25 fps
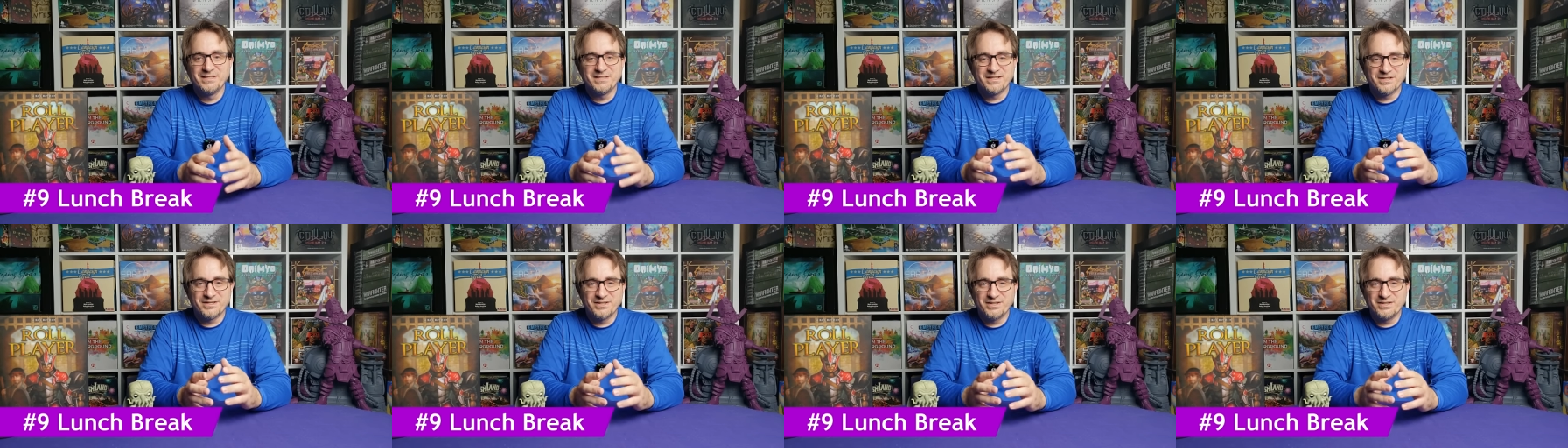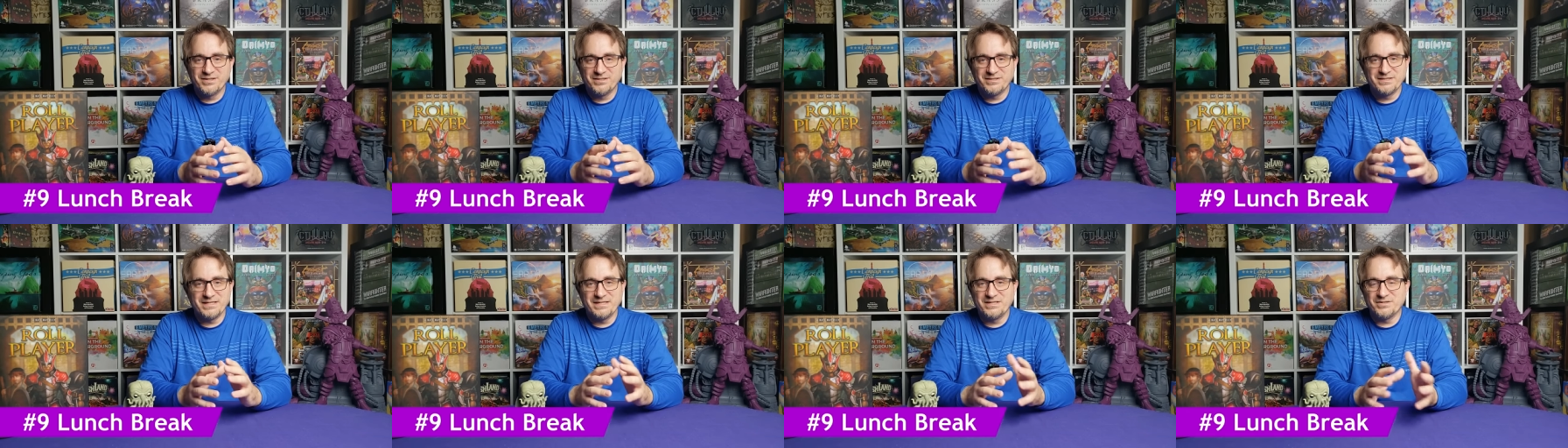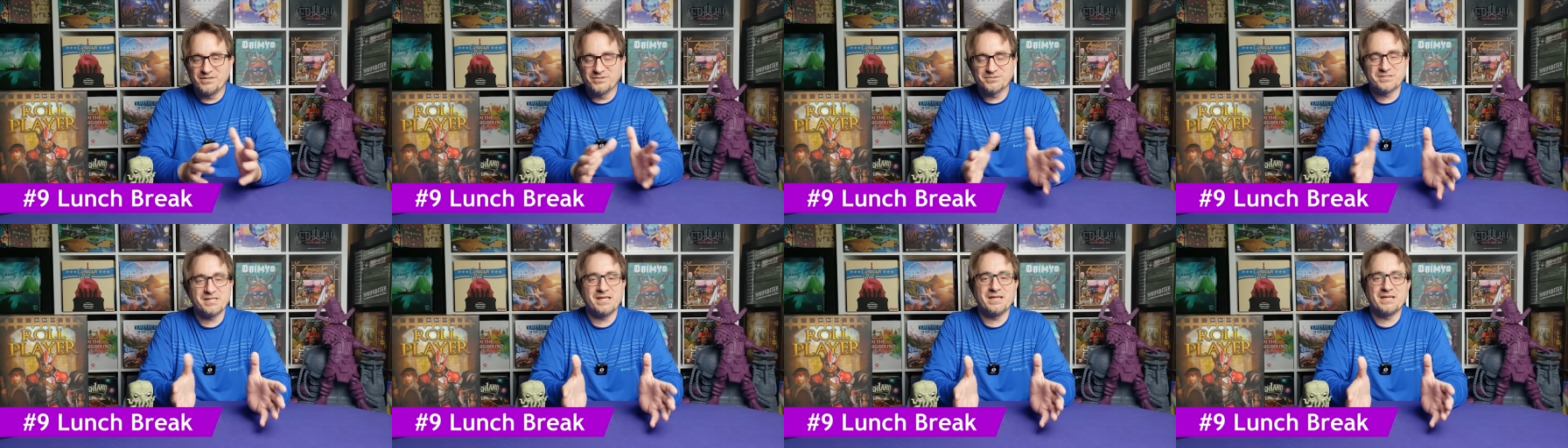They're, they
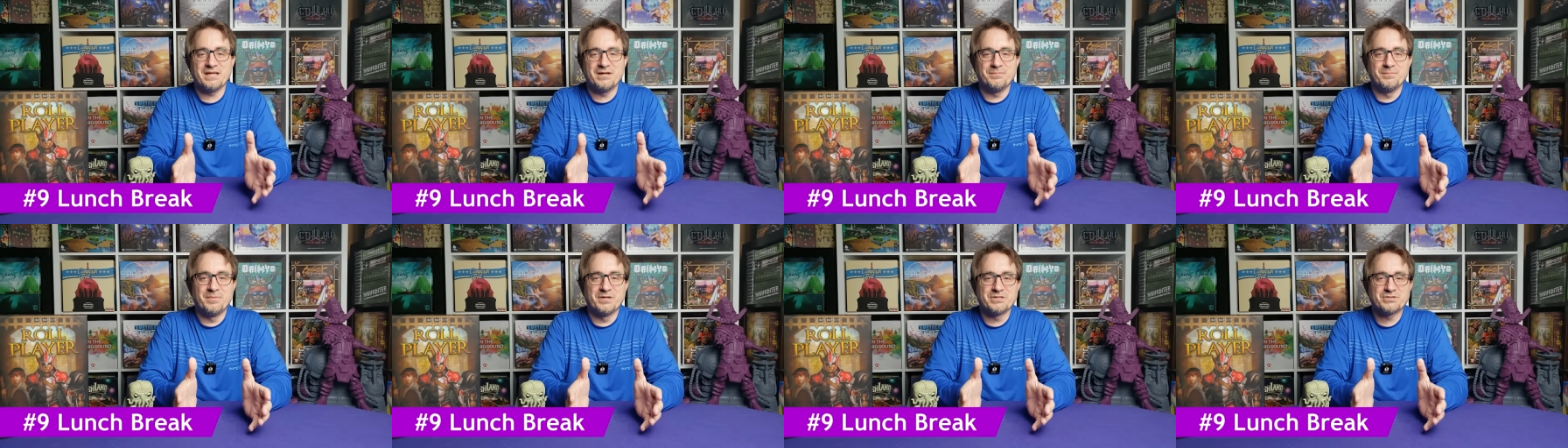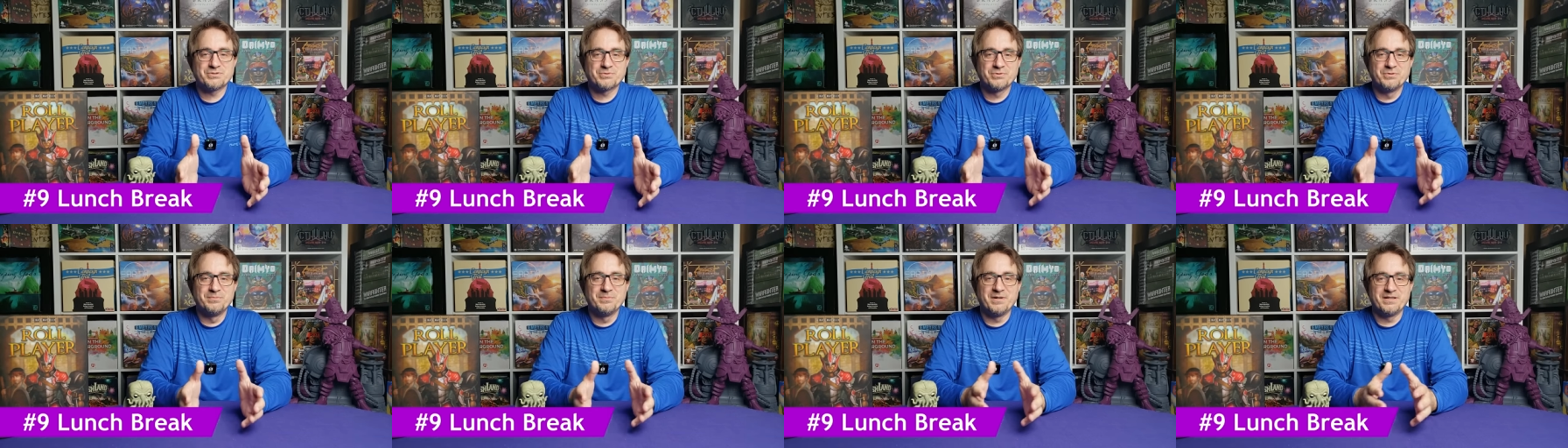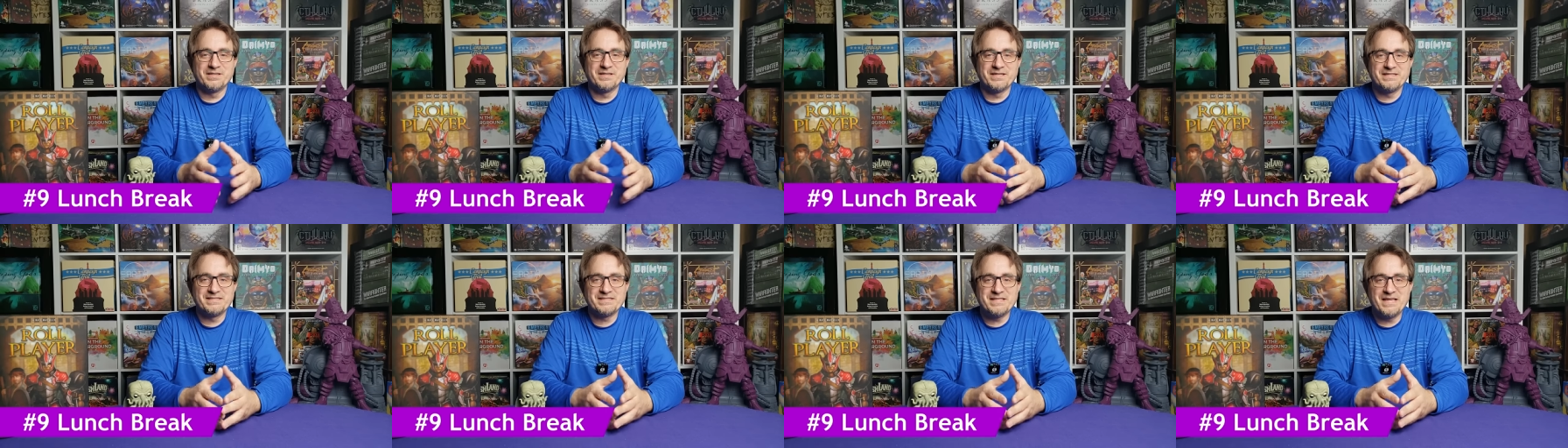don't take up much room
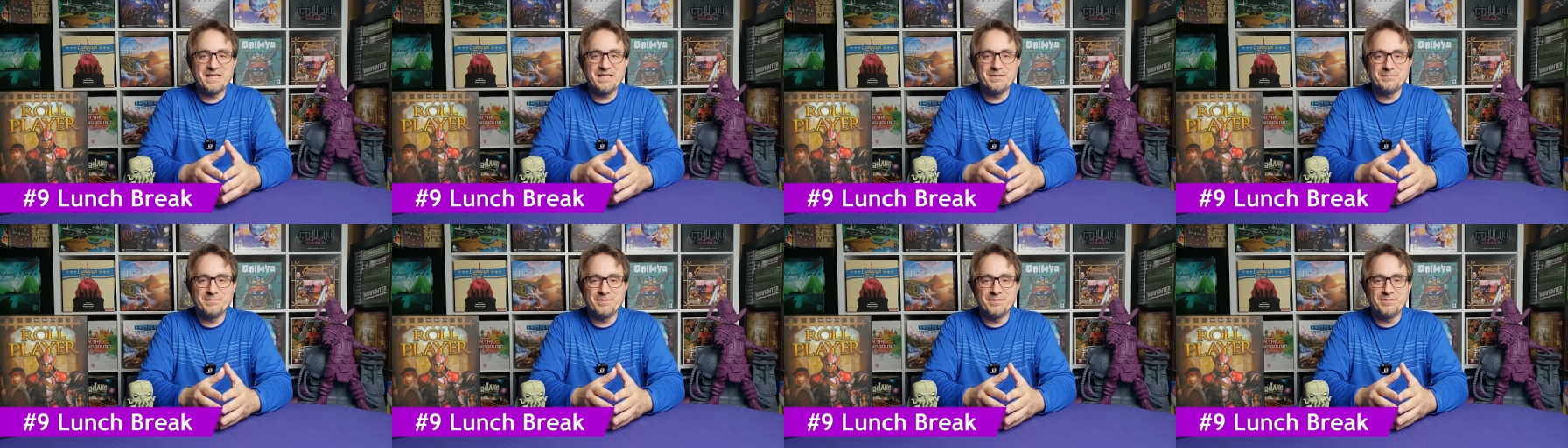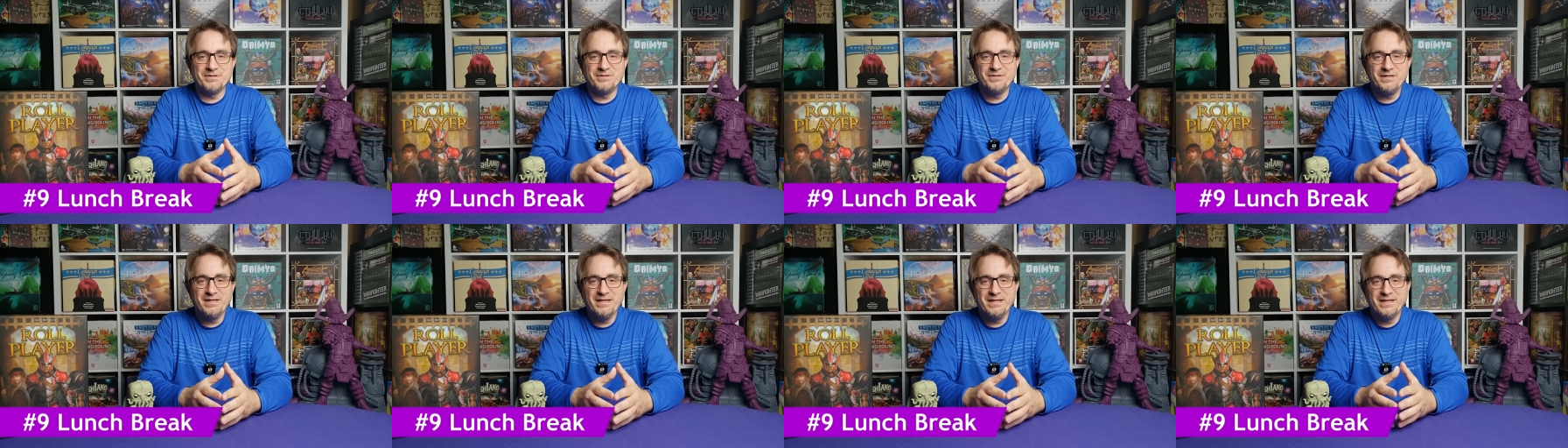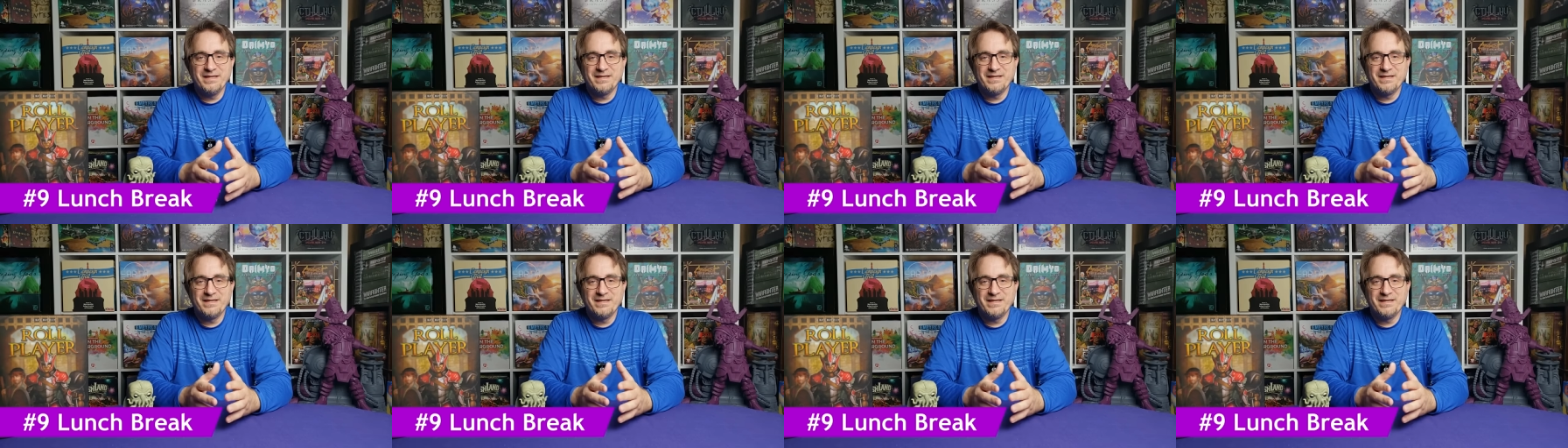on the table.